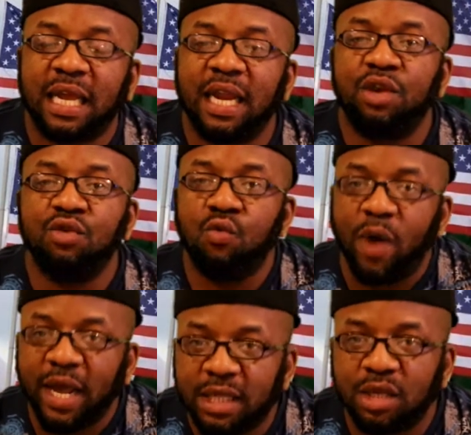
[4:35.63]
and then you
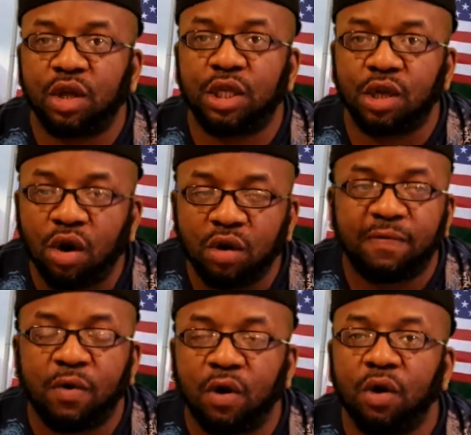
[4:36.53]
wait your turn
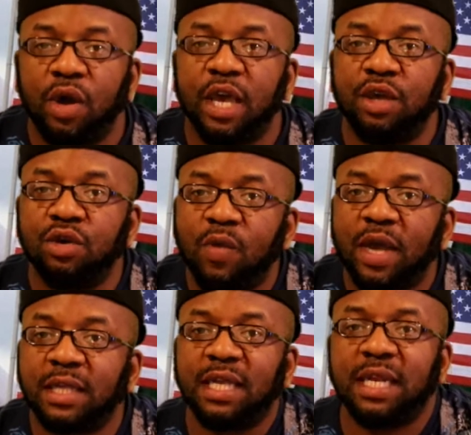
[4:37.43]
for a
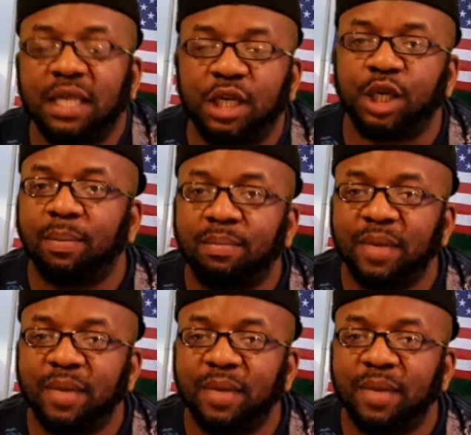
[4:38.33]
U.S. citizenship.